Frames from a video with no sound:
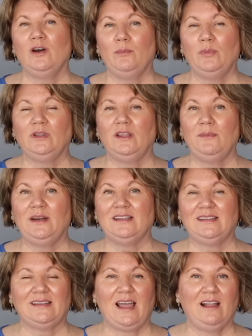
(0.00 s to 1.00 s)
want to put them in a
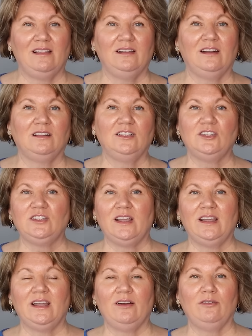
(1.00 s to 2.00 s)
salad, I'll just
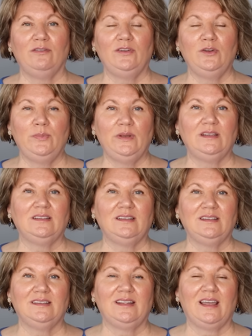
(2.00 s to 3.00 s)
take out a few
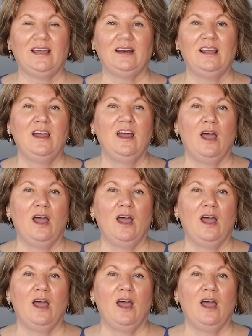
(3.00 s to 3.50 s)
pieces that